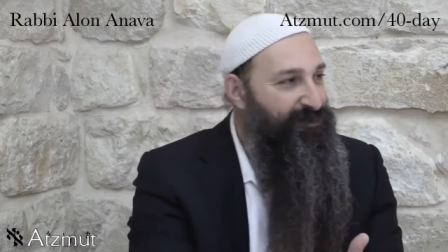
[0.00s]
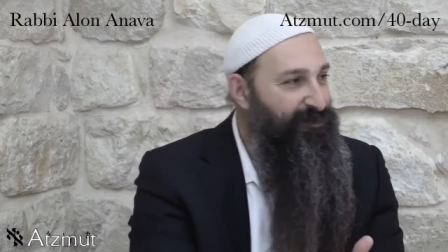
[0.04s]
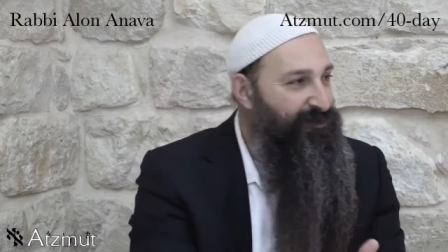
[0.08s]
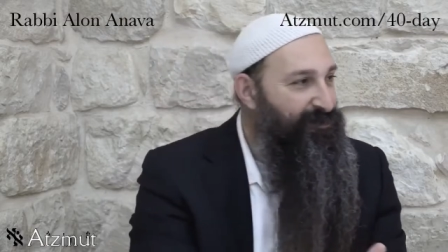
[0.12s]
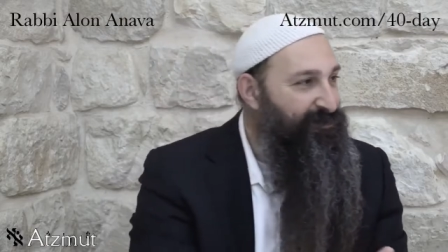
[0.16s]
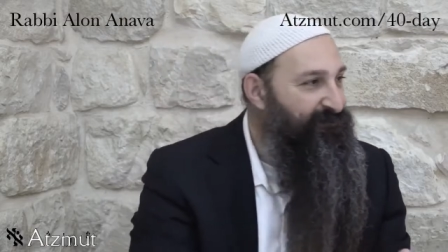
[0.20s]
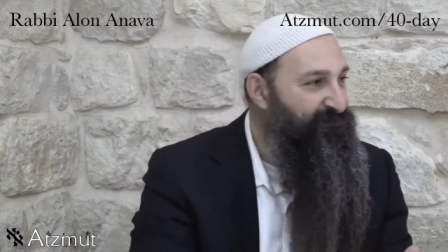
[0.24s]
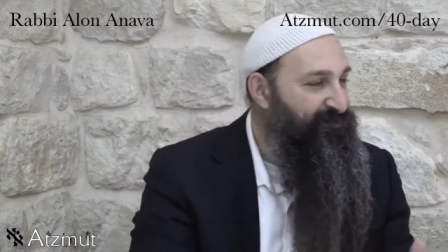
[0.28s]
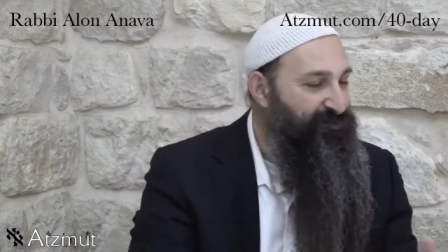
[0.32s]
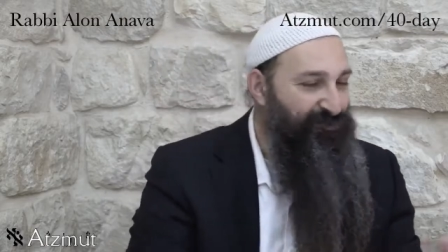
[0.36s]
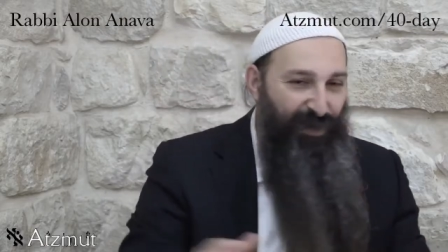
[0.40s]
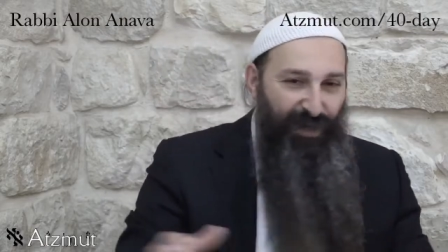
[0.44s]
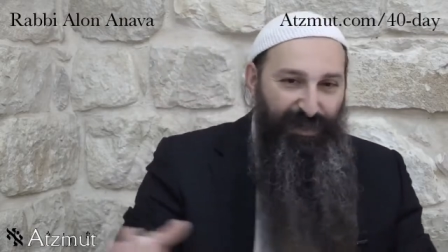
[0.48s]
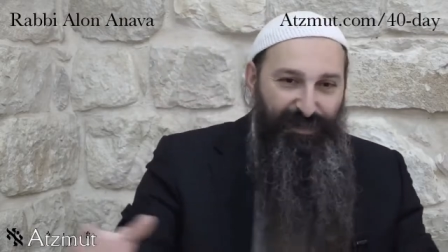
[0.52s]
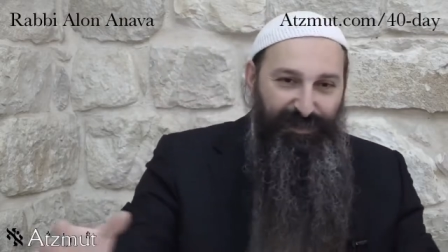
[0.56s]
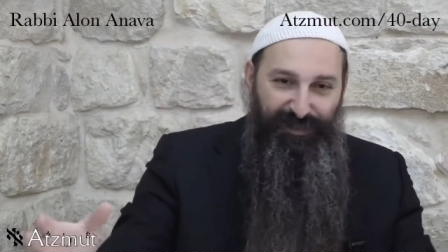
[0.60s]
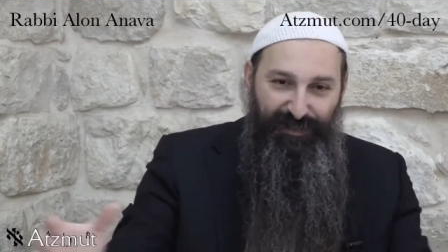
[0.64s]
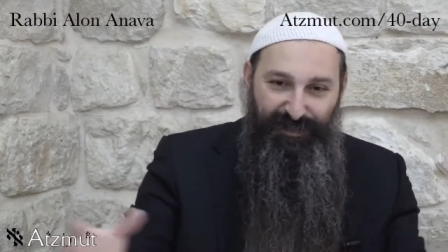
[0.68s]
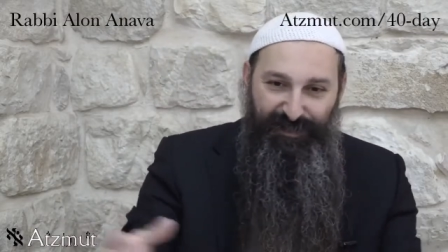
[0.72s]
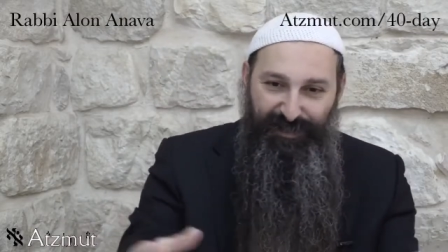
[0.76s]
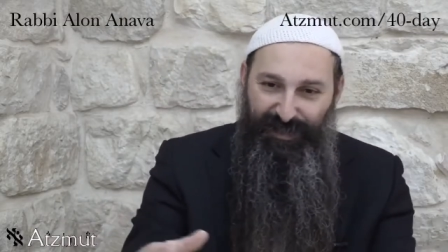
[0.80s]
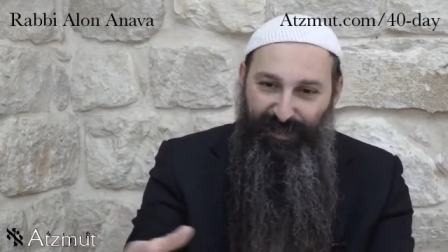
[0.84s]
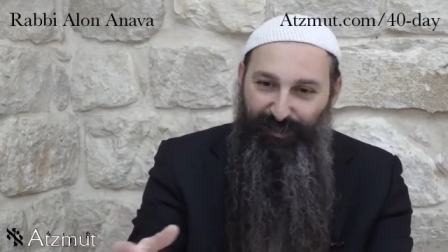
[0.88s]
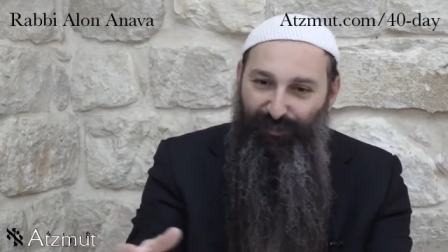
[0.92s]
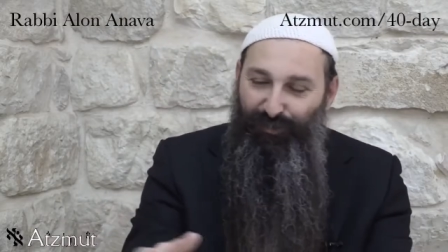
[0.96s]
And for us,
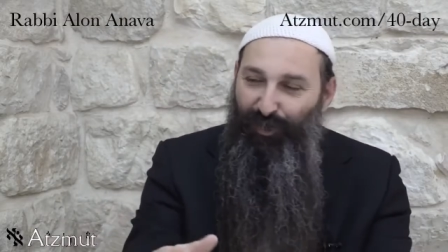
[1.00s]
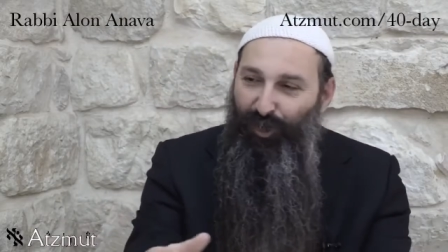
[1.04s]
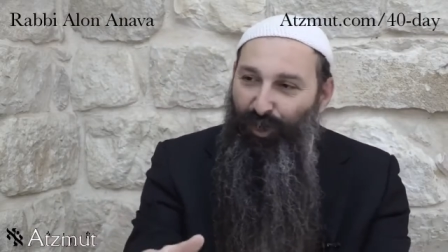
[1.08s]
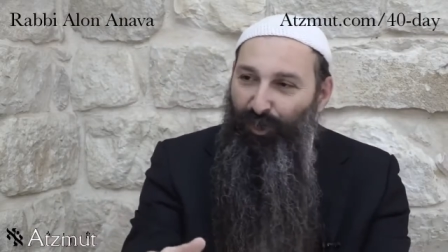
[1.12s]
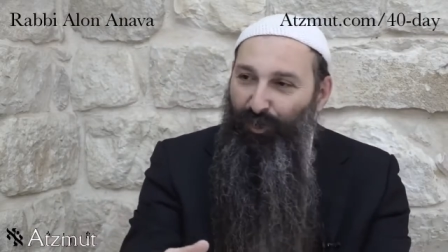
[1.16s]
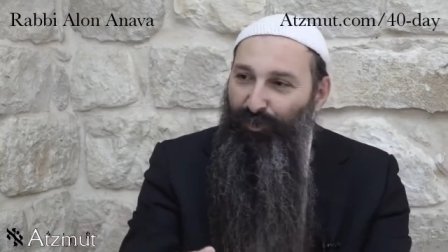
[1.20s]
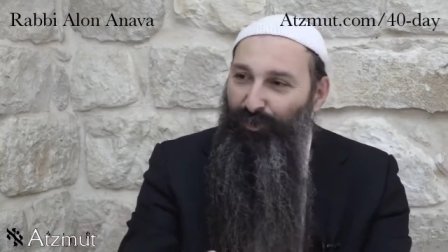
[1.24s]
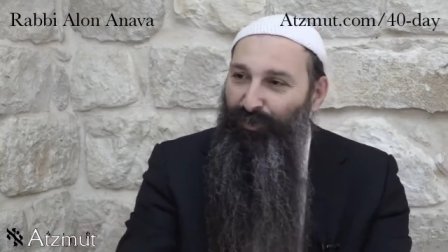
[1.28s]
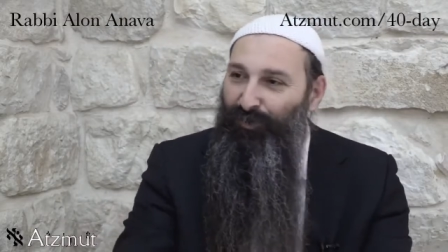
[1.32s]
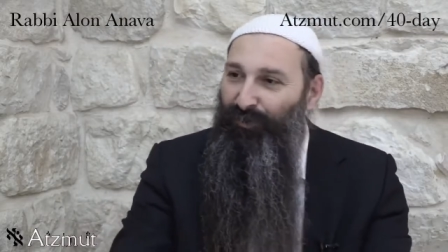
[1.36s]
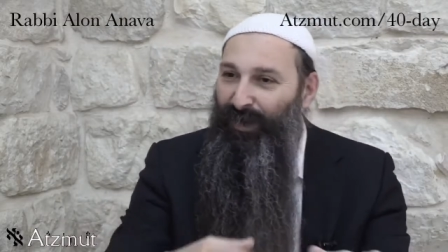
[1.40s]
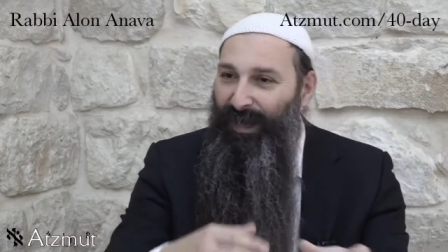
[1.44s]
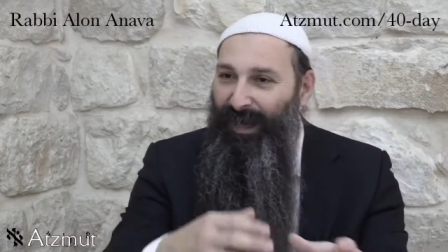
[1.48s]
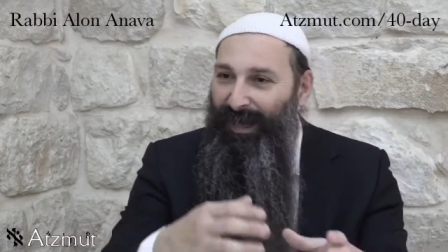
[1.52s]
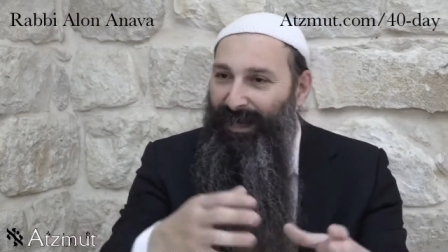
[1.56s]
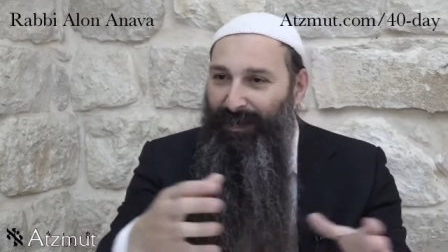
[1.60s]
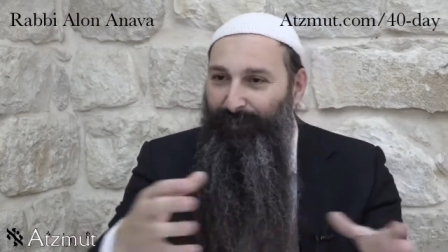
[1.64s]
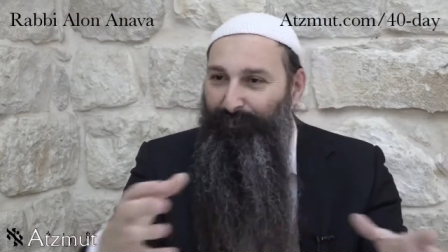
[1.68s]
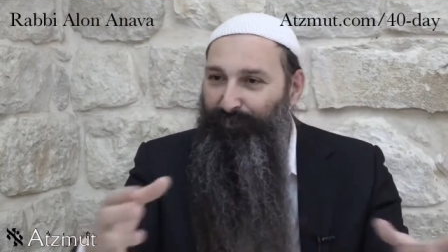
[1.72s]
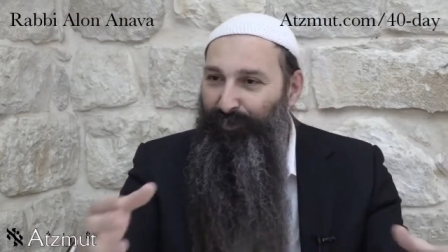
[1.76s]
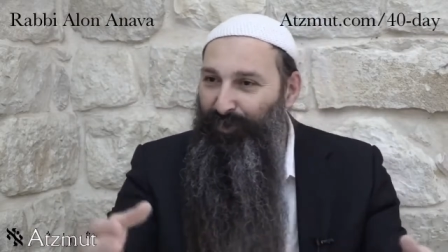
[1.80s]
it's here local. Any